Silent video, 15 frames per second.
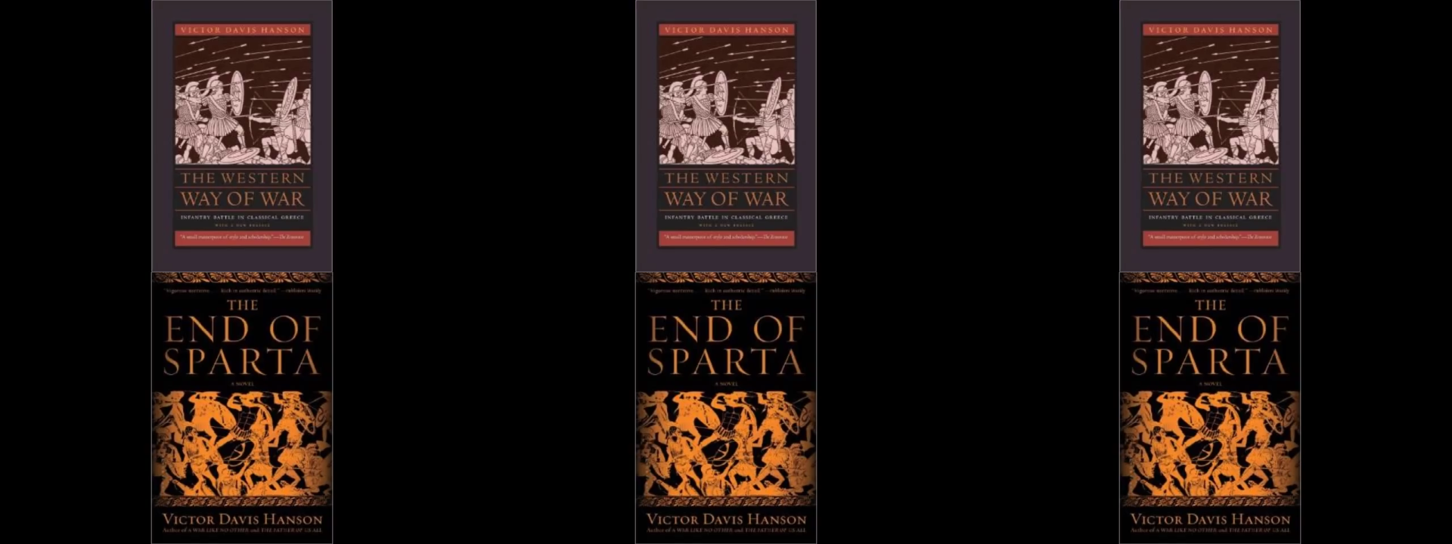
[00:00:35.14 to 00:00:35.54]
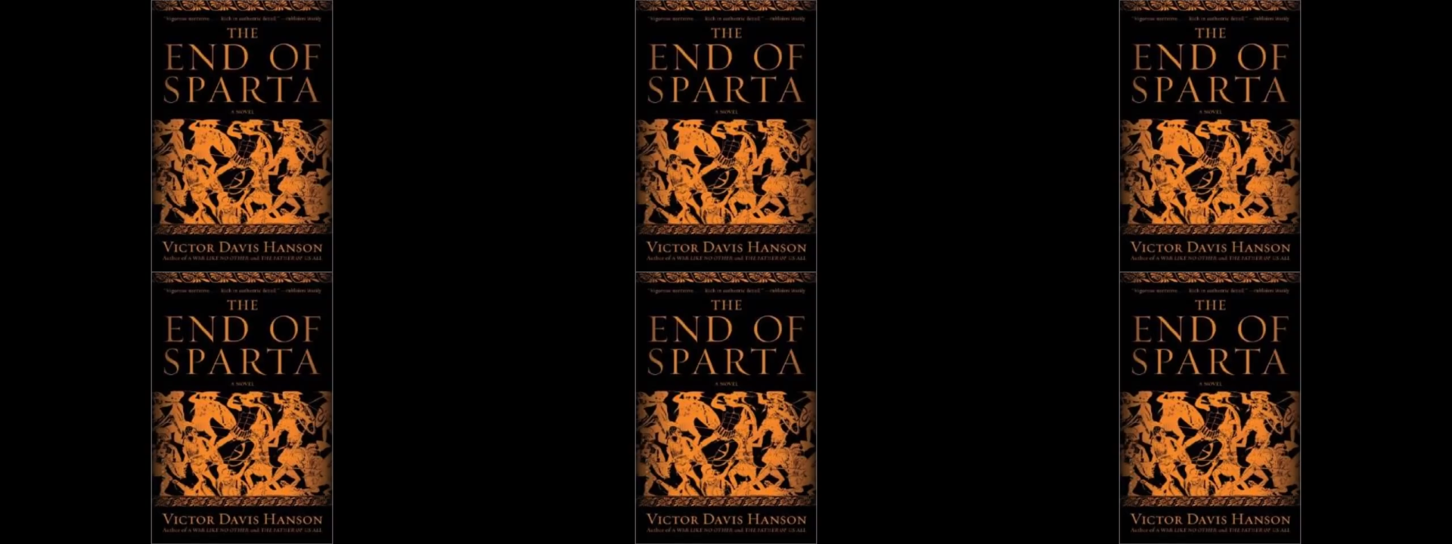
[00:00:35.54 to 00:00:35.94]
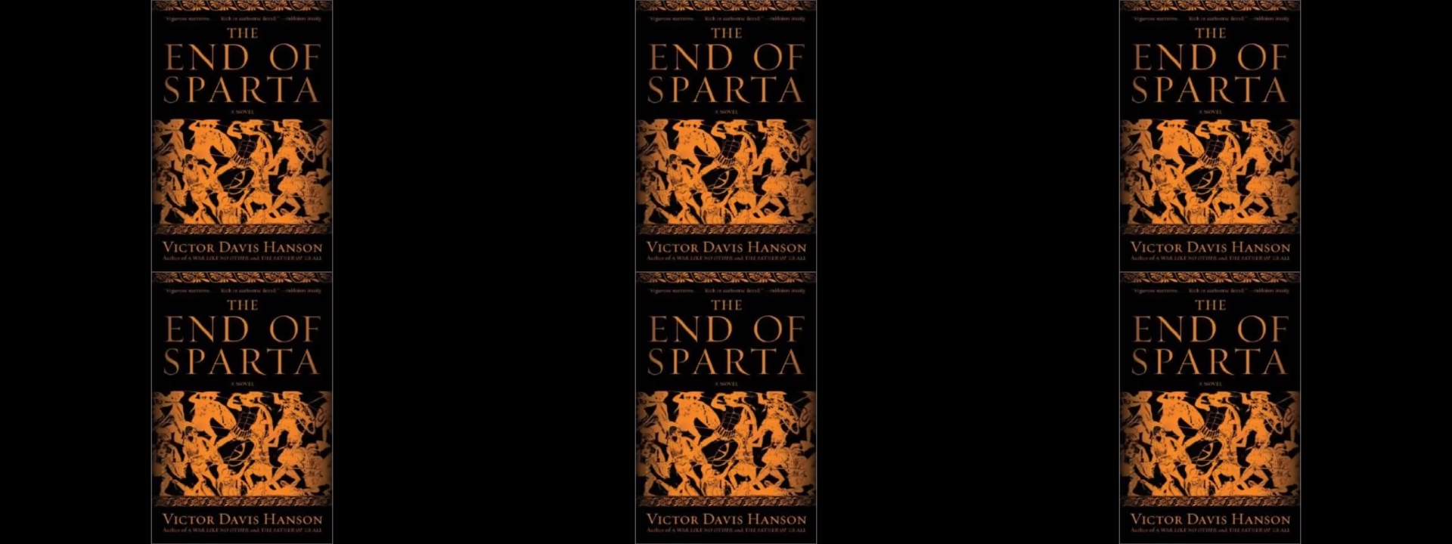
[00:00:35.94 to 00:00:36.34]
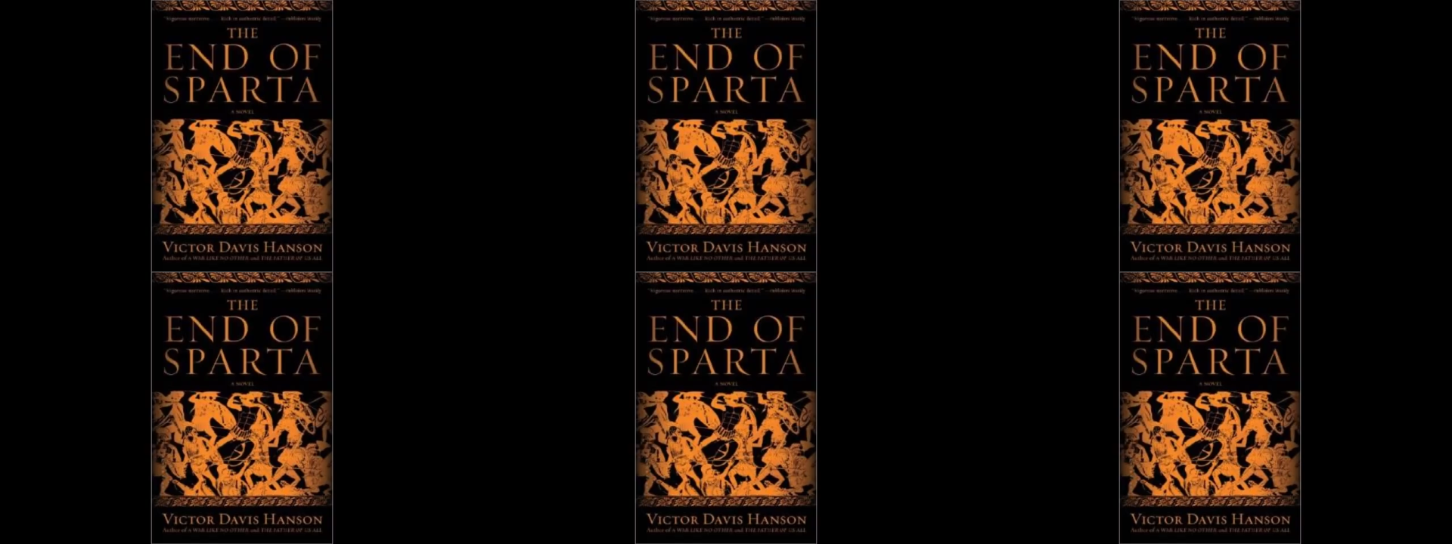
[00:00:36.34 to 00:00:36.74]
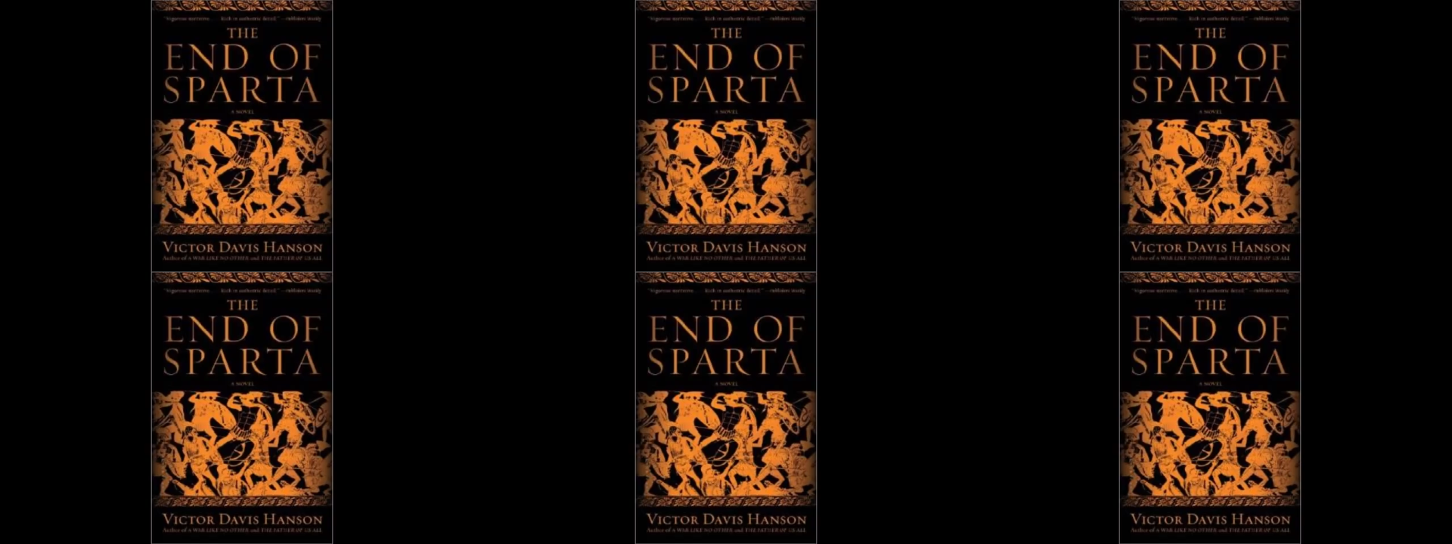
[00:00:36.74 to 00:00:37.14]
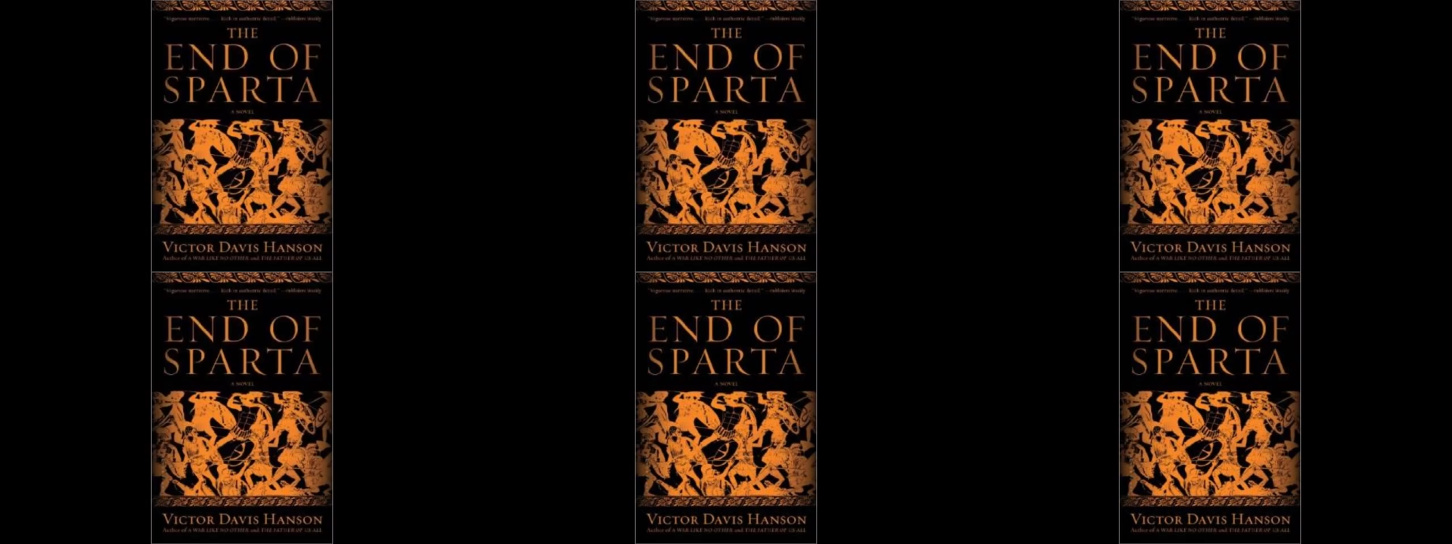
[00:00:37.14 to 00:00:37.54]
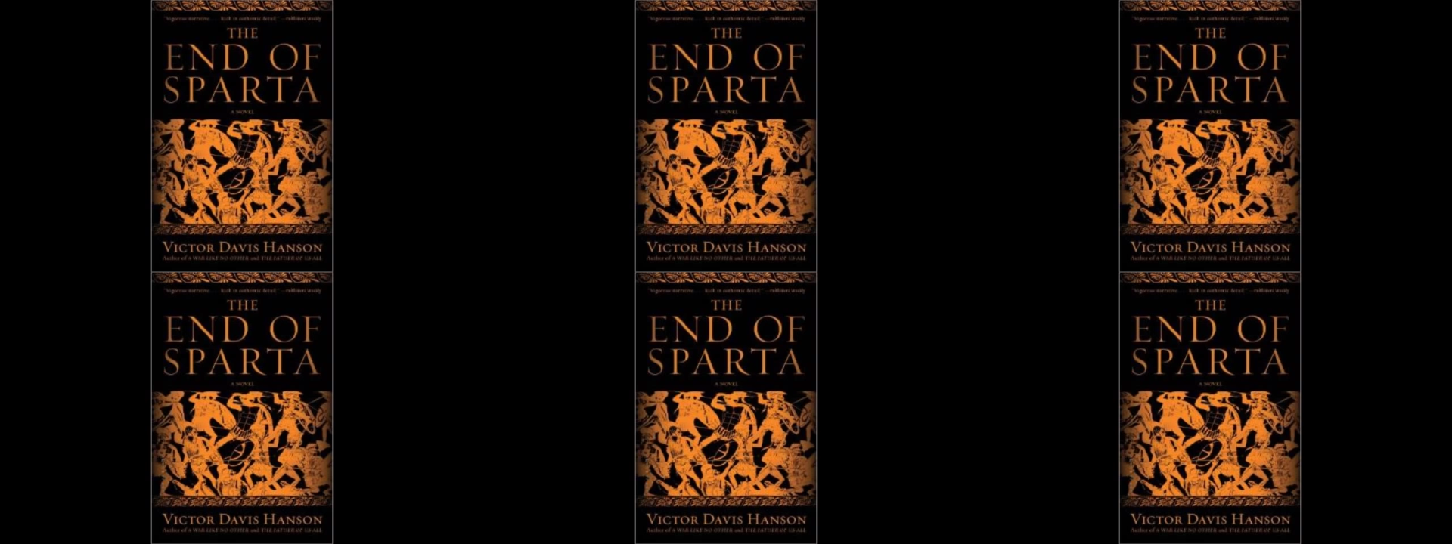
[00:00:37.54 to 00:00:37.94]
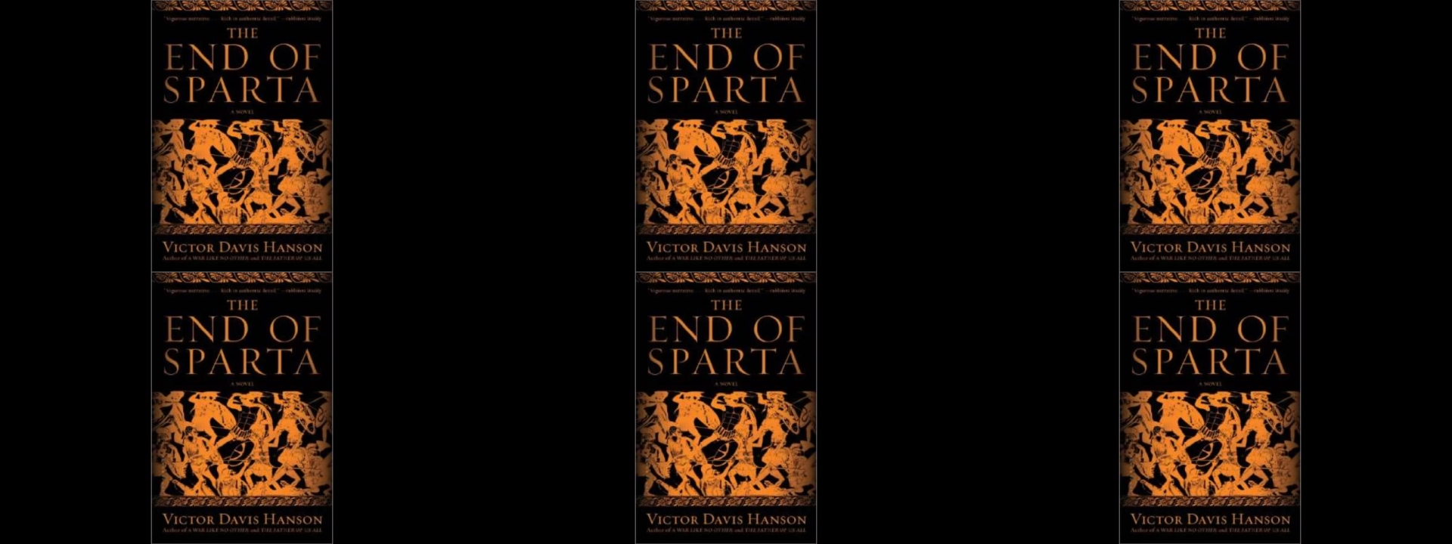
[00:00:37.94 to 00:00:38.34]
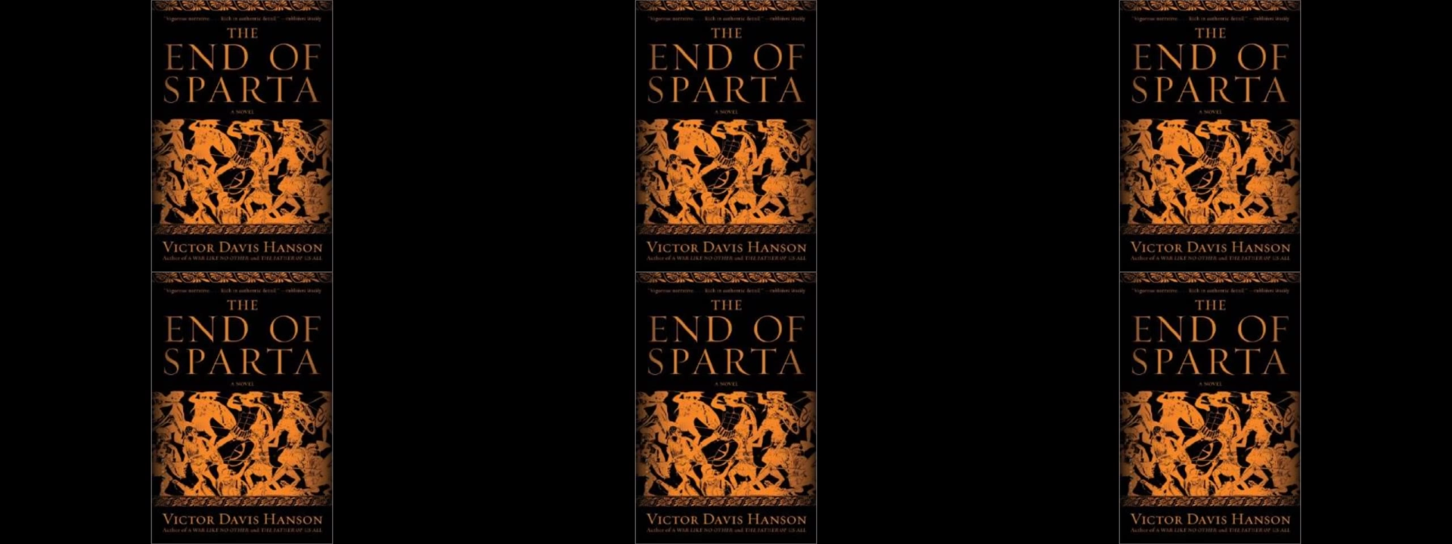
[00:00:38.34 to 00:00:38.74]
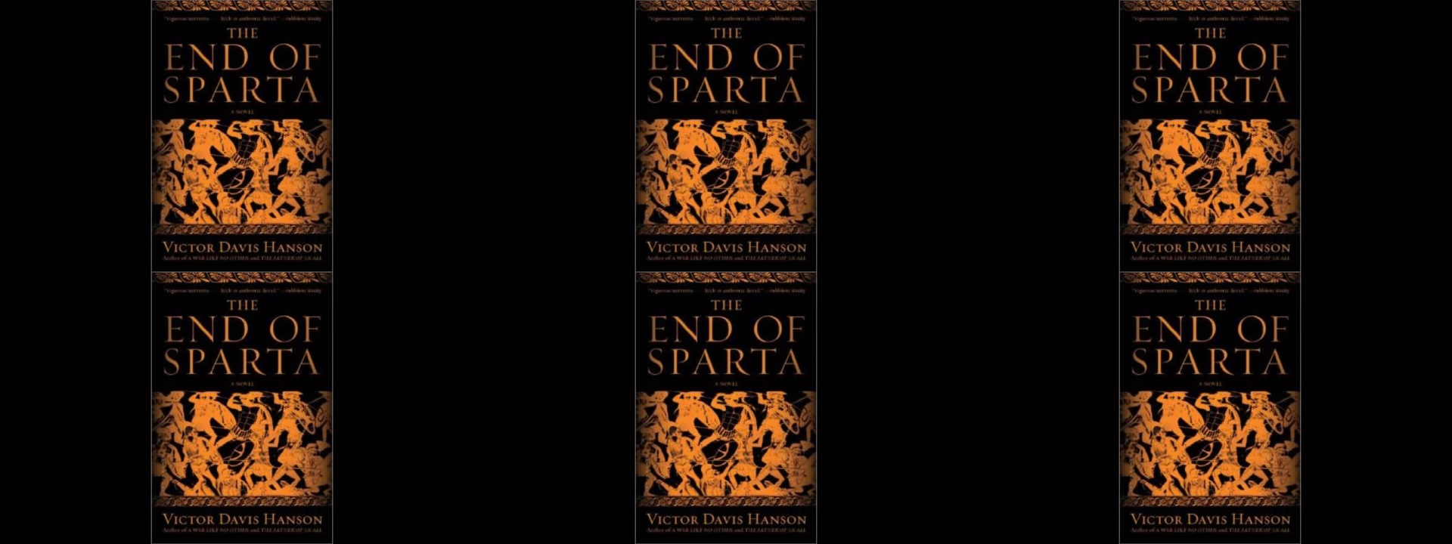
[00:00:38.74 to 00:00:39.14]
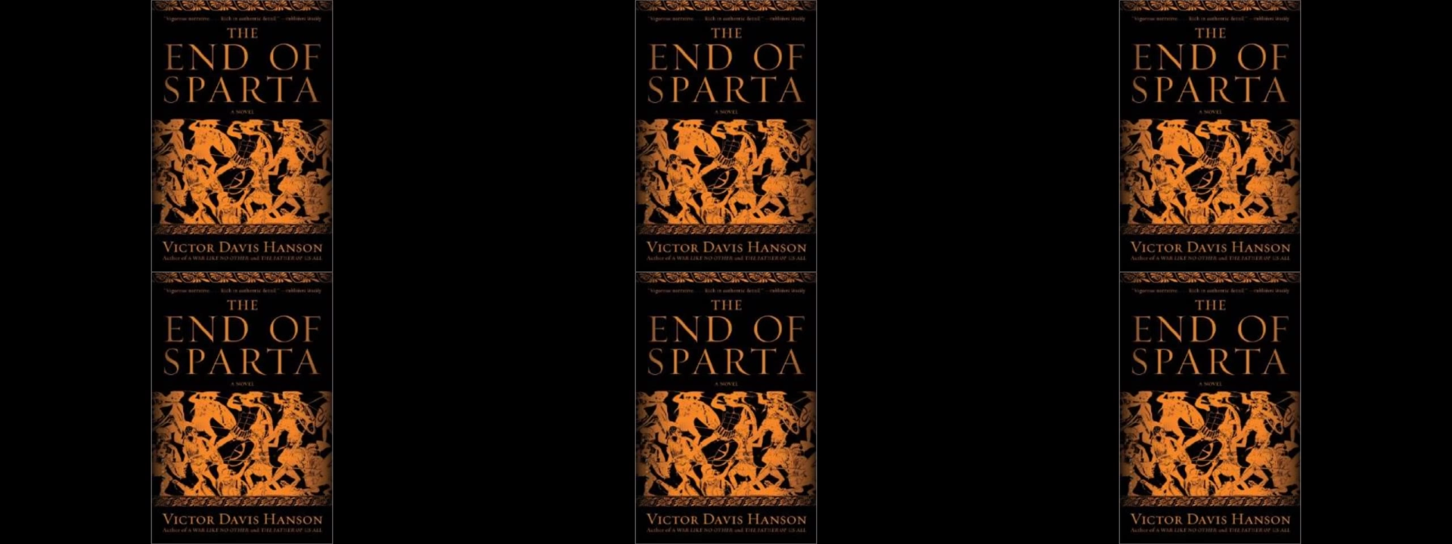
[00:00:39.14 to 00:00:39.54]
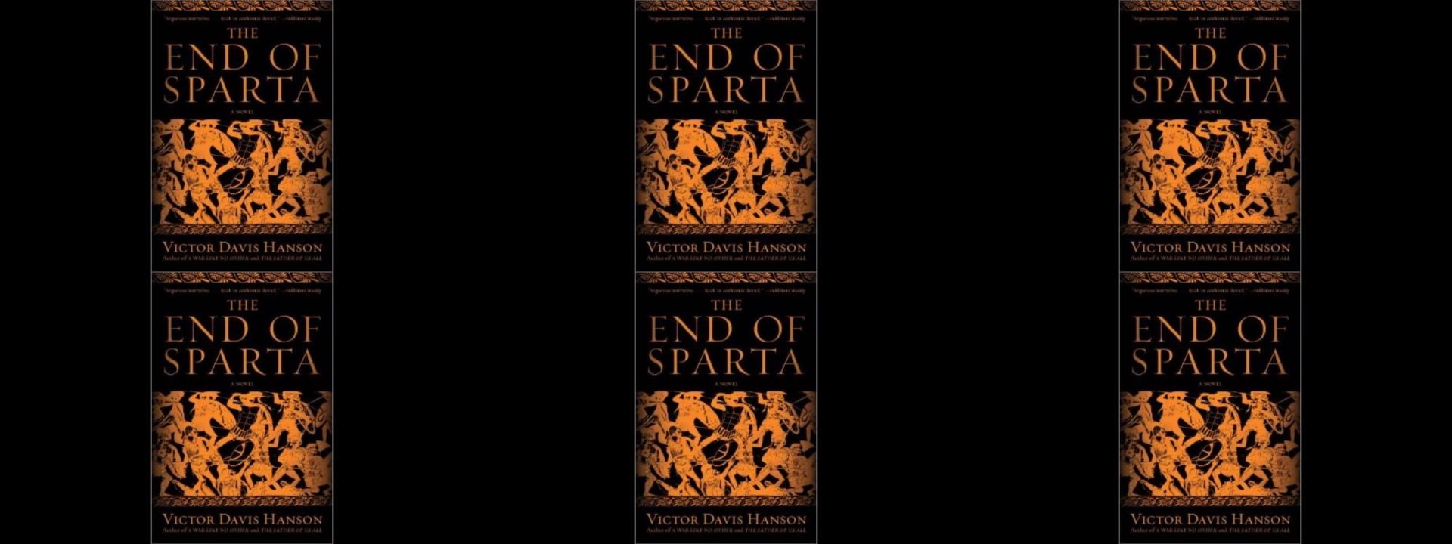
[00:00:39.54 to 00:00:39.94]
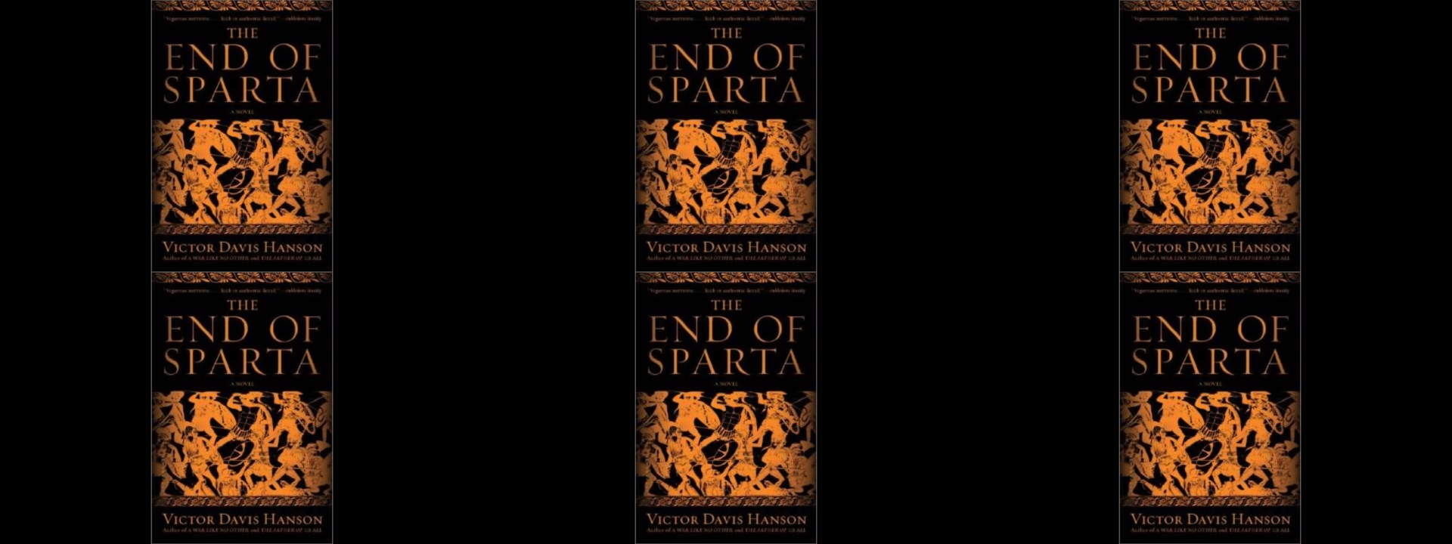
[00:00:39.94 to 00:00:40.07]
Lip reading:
[unreadable: no face in view]